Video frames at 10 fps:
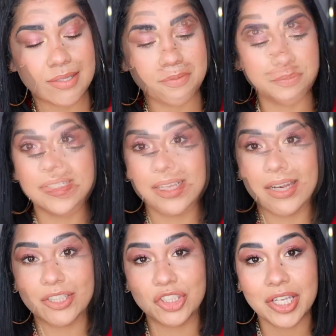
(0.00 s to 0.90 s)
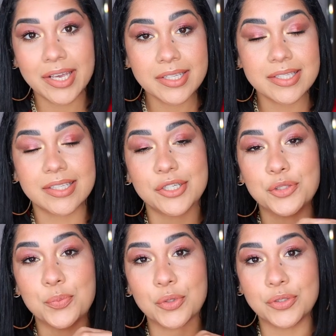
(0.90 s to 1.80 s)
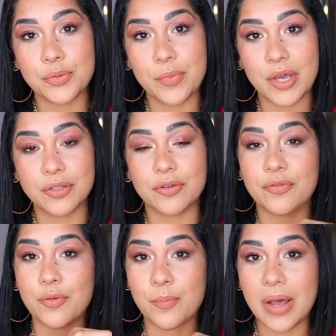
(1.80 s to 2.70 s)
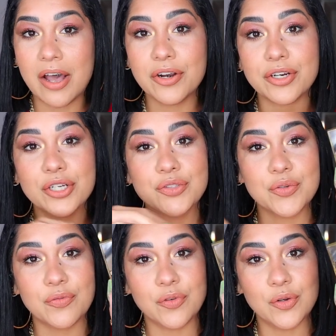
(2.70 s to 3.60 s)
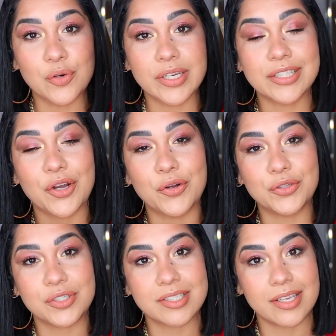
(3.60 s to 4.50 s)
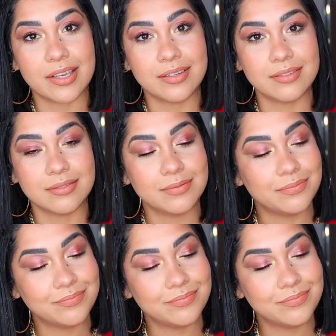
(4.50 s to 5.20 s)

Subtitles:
Then the metallic shades, they're supposed to melt from powder to fluid on your skin.